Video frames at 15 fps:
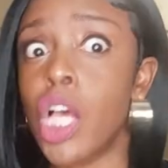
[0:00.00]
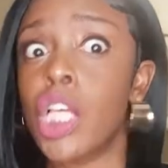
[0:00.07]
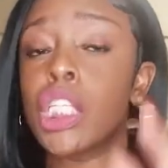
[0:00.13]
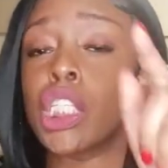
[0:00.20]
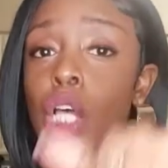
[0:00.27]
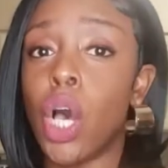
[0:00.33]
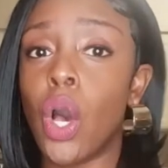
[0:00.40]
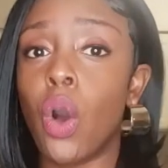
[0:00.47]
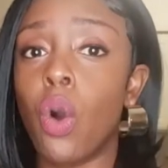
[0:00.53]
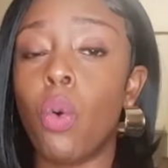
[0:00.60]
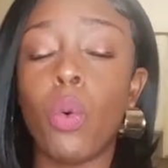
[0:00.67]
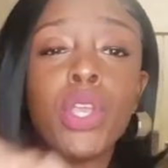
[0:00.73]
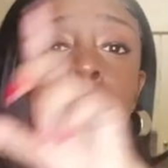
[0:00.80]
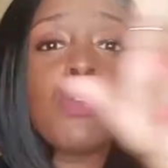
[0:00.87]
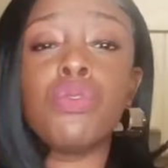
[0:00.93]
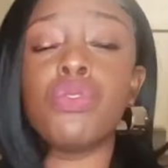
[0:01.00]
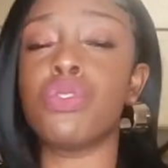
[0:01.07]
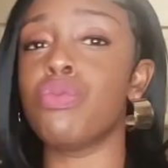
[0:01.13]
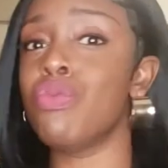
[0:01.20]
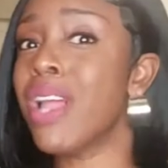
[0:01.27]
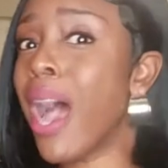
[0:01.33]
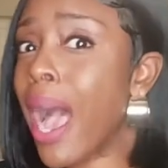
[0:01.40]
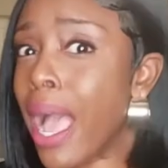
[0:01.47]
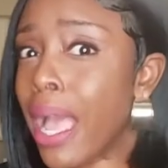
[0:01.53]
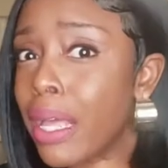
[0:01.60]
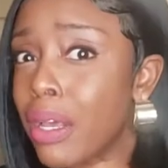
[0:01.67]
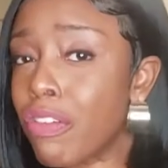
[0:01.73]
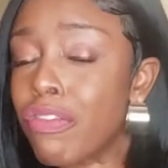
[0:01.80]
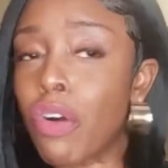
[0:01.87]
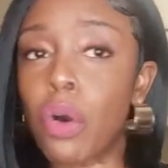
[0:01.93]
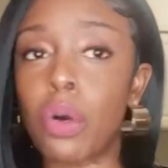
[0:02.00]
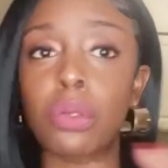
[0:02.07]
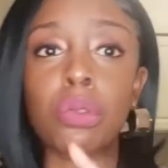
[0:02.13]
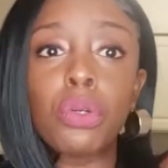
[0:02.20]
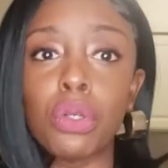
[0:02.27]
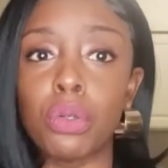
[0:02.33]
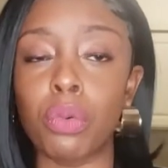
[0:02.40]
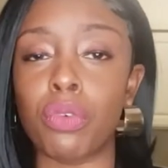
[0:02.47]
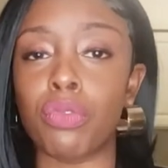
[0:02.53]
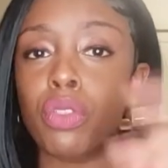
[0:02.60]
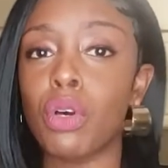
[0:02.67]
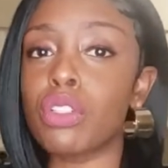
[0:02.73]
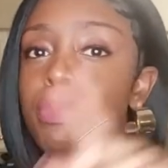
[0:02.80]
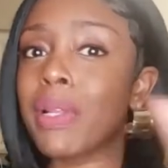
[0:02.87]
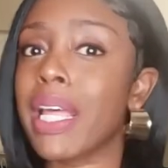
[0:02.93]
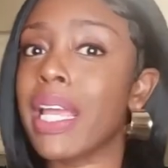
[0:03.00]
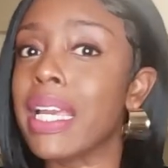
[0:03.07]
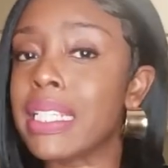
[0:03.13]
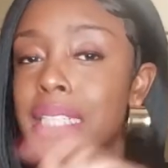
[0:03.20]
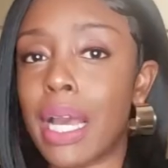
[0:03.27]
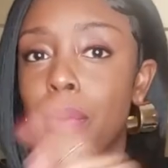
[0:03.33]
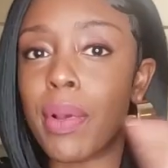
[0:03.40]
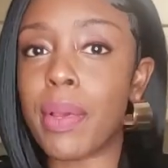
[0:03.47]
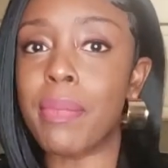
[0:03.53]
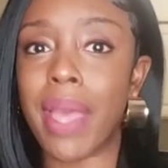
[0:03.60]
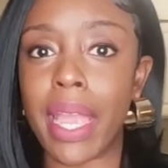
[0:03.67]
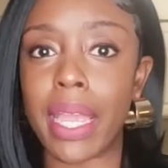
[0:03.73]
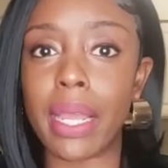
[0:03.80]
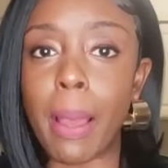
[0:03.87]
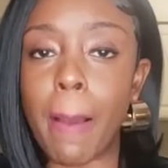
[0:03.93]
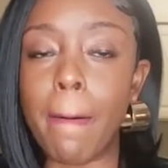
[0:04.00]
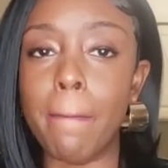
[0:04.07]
So when you do not follow through with those plans that we made,